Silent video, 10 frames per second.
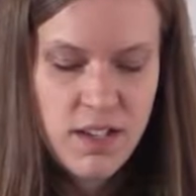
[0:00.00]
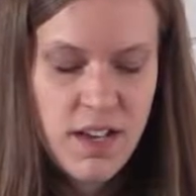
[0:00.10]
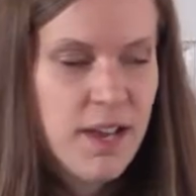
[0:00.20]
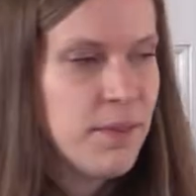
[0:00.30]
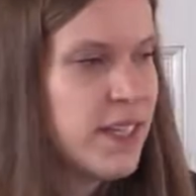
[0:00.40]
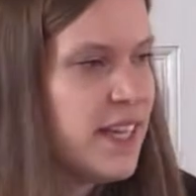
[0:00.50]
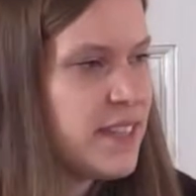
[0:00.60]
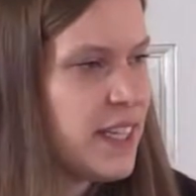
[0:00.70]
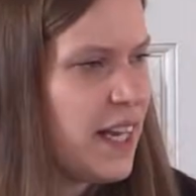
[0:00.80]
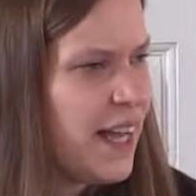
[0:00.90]
I
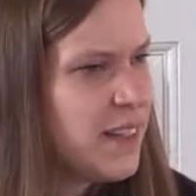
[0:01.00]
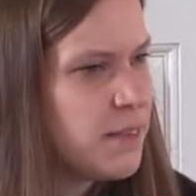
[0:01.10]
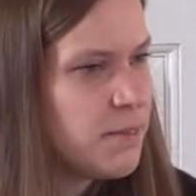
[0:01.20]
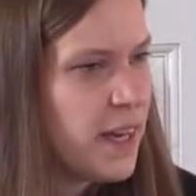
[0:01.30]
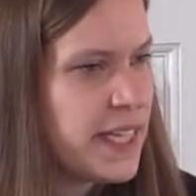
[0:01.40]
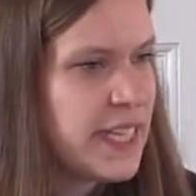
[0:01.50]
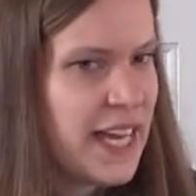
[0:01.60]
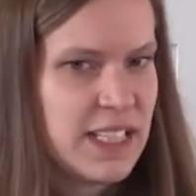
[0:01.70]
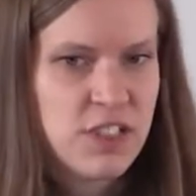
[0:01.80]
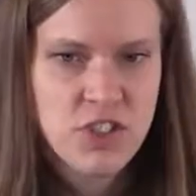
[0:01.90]
realized that I could find
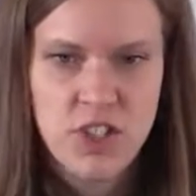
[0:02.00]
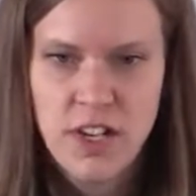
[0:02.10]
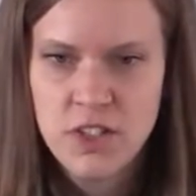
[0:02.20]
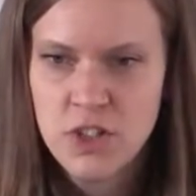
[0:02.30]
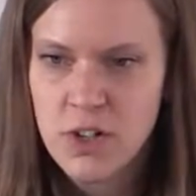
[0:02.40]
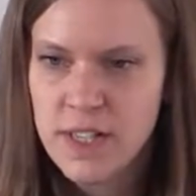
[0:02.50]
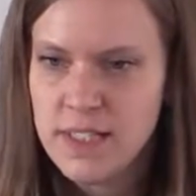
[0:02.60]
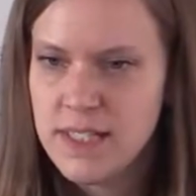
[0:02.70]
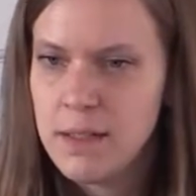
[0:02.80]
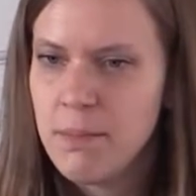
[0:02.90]
that
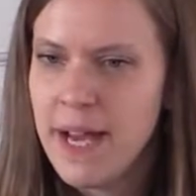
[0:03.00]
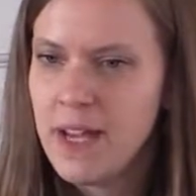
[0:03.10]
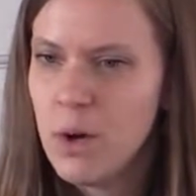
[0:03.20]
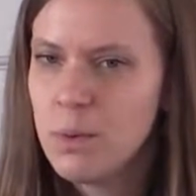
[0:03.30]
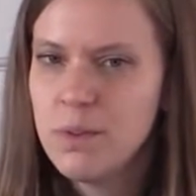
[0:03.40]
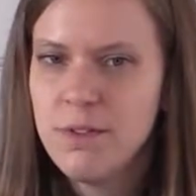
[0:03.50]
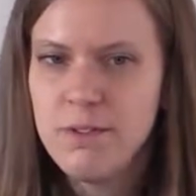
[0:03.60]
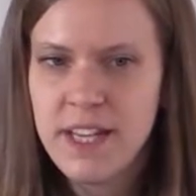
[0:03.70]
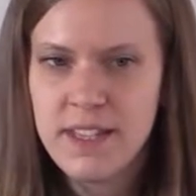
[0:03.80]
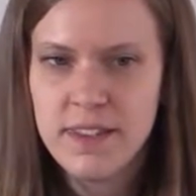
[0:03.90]
assurance in my own
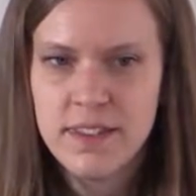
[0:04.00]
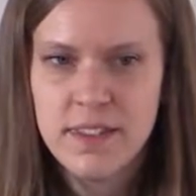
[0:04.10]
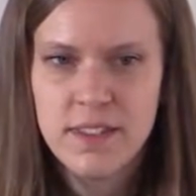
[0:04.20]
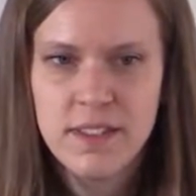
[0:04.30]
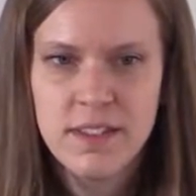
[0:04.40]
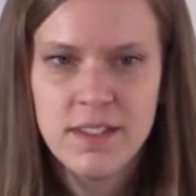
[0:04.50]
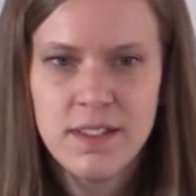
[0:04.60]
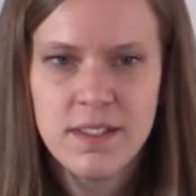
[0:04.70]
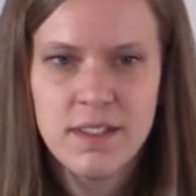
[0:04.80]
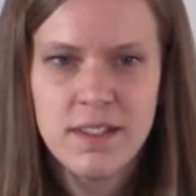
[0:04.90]
faith,
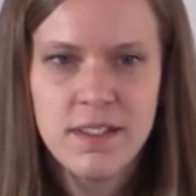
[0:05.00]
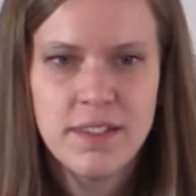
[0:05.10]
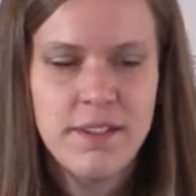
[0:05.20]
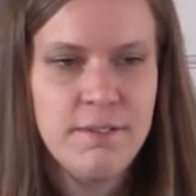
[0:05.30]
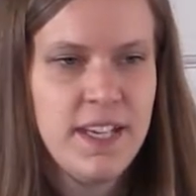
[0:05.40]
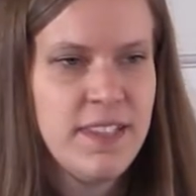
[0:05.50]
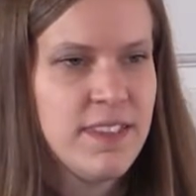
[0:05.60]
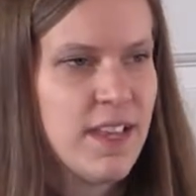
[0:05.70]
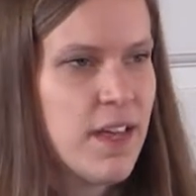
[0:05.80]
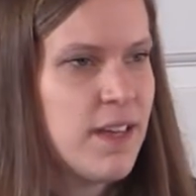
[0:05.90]
the faith
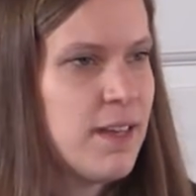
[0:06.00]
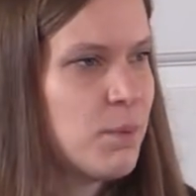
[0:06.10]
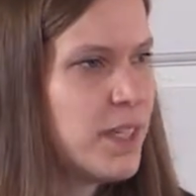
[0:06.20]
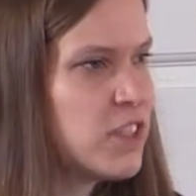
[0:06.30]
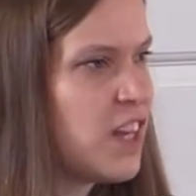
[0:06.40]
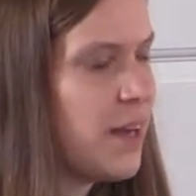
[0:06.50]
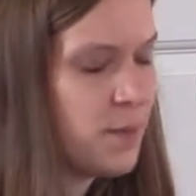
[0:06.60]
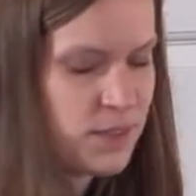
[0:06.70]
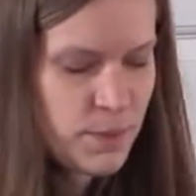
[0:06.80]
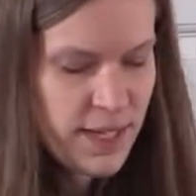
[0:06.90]
in which I
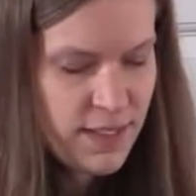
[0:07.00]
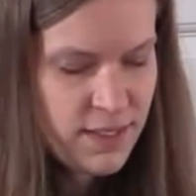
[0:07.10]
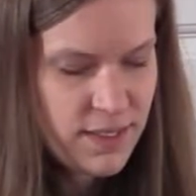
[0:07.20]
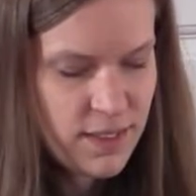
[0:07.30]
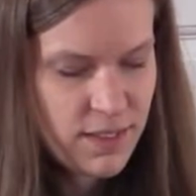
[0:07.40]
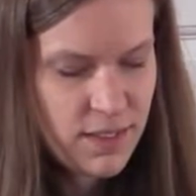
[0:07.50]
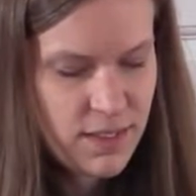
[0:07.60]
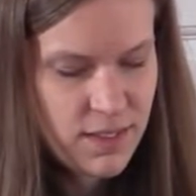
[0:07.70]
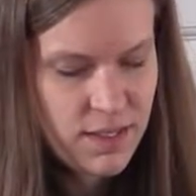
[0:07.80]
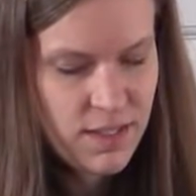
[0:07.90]
was raised.
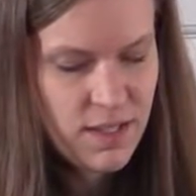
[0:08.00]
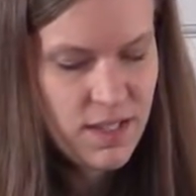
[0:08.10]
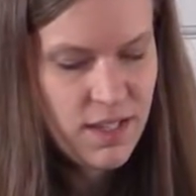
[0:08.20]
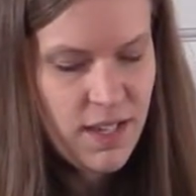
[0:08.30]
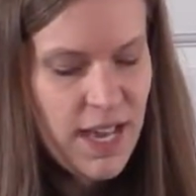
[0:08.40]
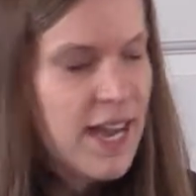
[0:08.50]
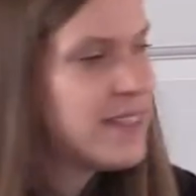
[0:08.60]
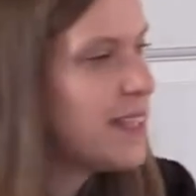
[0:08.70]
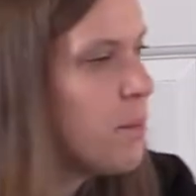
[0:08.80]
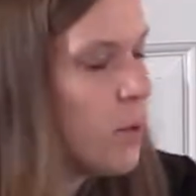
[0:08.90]
At
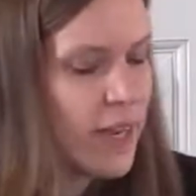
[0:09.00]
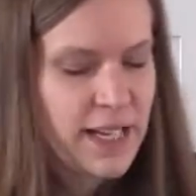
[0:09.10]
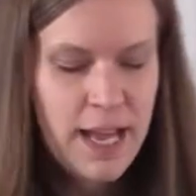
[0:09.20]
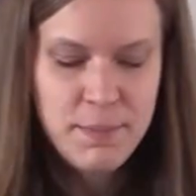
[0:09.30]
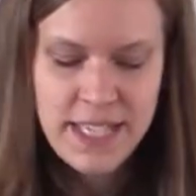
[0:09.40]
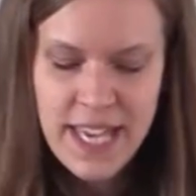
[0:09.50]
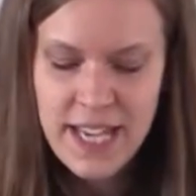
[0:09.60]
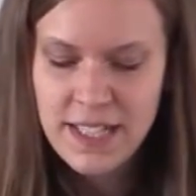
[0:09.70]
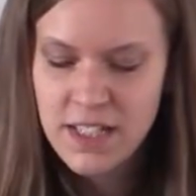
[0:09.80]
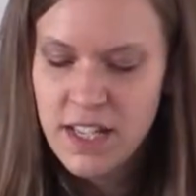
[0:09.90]
some point, I
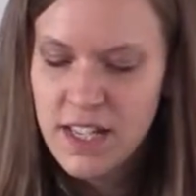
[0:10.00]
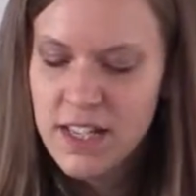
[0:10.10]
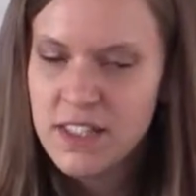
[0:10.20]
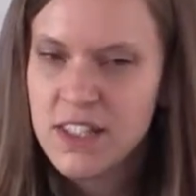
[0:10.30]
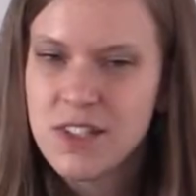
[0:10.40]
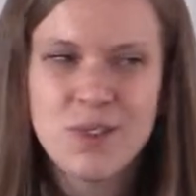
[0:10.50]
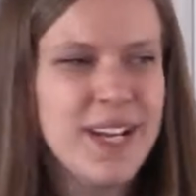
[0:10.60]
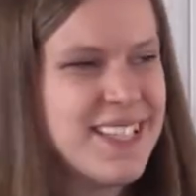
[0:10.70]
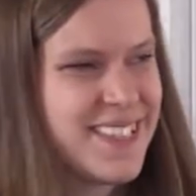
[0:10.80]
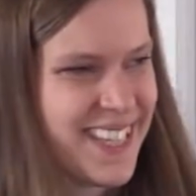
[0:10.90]
began to
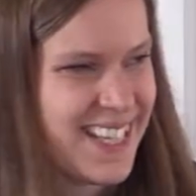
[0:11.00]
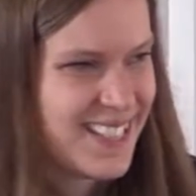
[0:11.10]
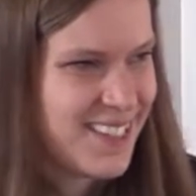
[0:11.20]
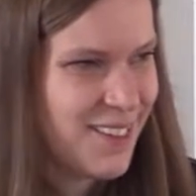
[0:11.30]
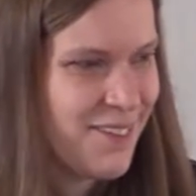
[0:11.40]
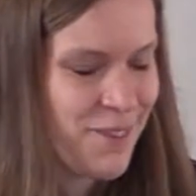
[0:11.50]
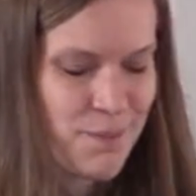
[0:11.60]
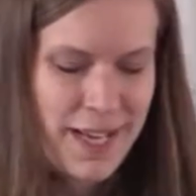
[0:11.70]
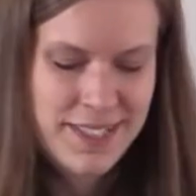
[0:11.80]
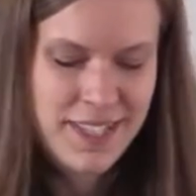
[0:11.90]
translate for
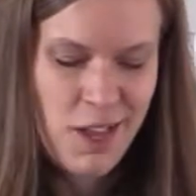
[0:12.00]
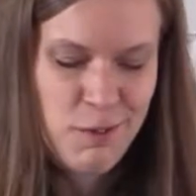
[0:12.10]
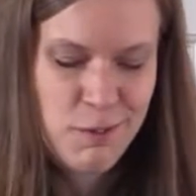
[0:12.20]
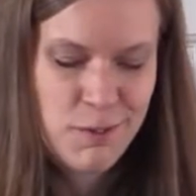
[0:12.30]
myself